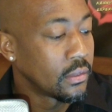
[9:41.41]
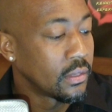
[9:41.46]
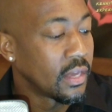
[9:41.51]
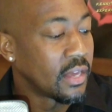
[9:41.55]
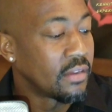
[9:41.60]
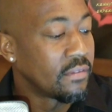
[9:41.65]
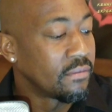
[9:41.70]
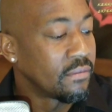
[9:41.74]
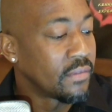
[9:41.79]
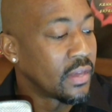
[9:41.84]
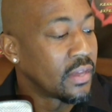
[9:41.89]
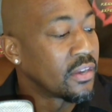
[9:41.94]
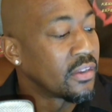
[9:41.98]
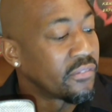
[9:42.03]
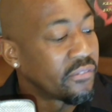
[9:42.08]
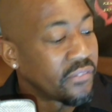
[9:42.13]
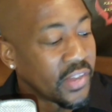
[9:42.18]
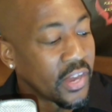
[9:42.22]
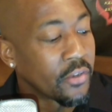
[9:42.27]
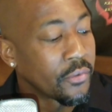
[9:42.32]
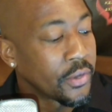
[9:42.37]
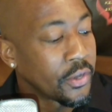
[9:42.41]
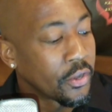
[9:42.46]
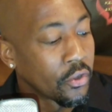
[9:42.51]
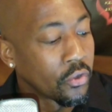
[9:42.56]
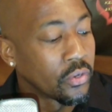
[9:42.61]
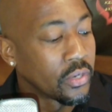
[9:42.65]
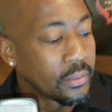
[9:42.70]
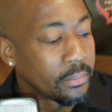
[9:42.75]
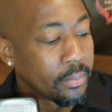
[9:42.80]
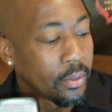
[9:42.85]
in a very
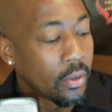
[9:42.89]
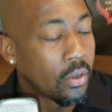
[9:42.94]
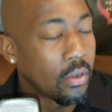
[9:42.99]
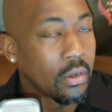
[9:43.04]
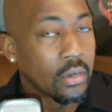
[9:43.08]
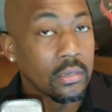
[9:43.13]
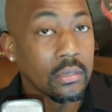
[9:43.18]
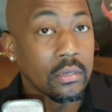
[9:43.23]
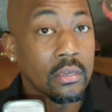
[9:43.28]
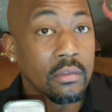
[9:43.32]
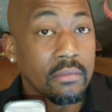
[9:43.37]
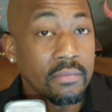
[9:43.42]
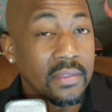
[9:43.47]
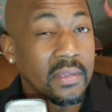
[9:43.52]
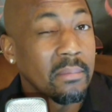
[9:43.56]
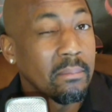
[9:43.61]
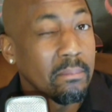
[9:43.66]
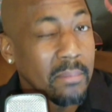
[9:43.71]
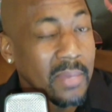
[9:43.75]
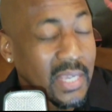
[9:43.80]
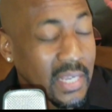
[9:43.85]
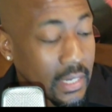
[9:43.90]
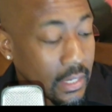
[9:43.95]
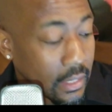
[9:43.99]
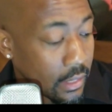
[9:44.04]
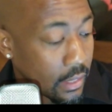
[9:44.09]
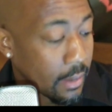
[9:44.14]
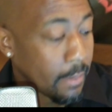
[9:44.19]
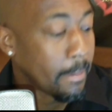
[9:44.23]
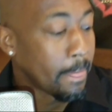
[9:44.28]
early part of them meeting.